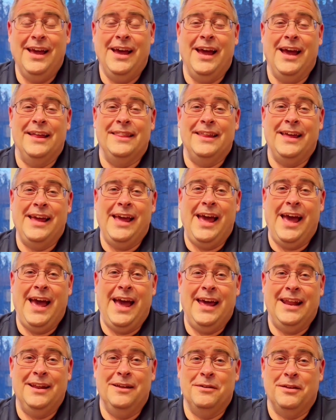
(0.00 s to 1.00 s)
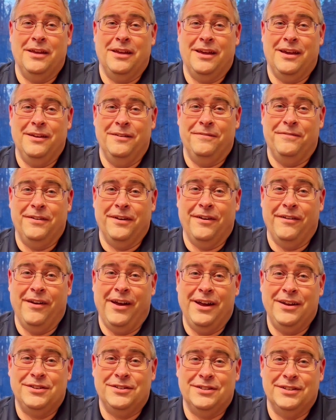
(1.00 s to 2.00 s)
and they had a
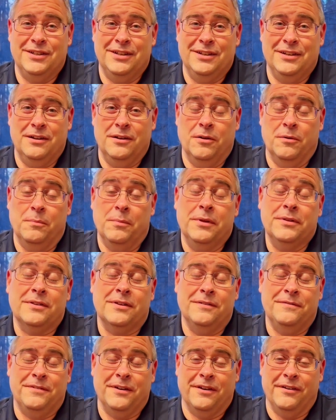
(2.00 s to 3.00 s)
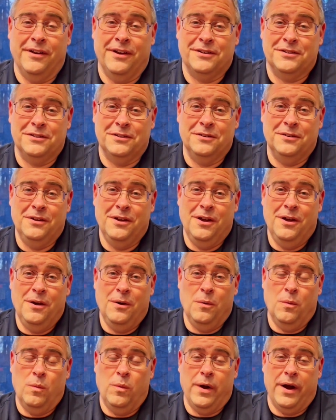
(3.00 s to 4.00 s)
configuration or misconfiguration
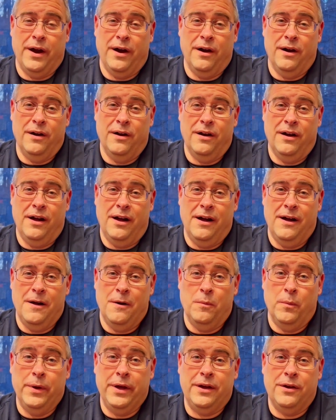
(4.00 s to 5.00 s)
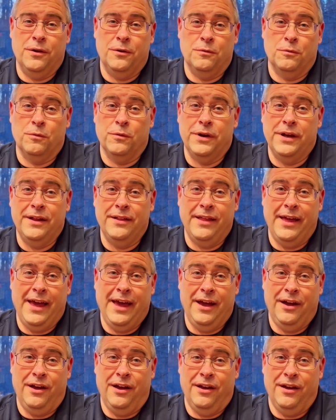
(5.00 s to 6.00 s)
where we could
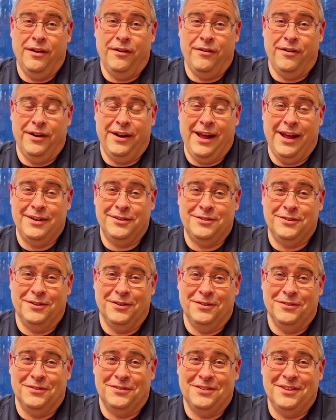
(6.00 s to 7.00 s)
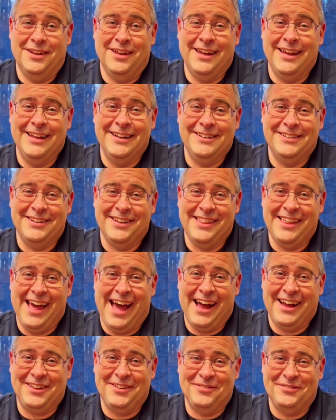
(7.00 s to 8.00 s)
relay credentials into the
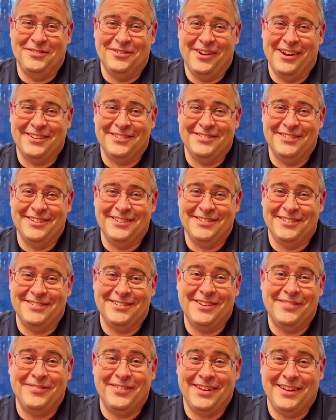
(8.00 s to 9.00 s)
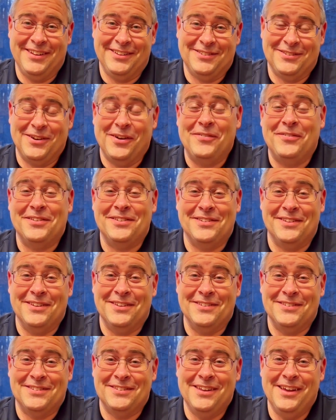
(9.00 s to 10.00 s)
Active Directory certificate
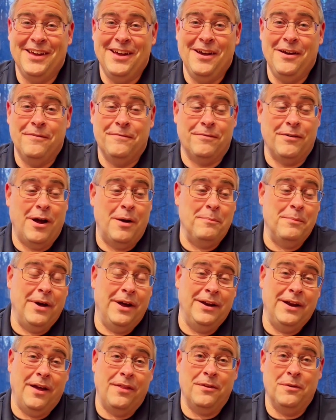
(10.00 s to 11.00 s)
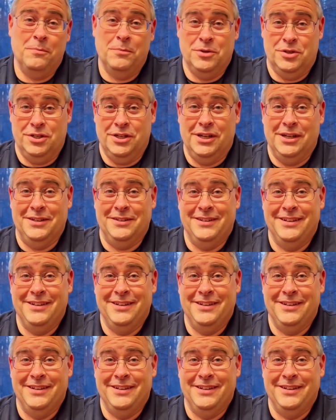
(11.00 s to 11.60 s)
services from another machine.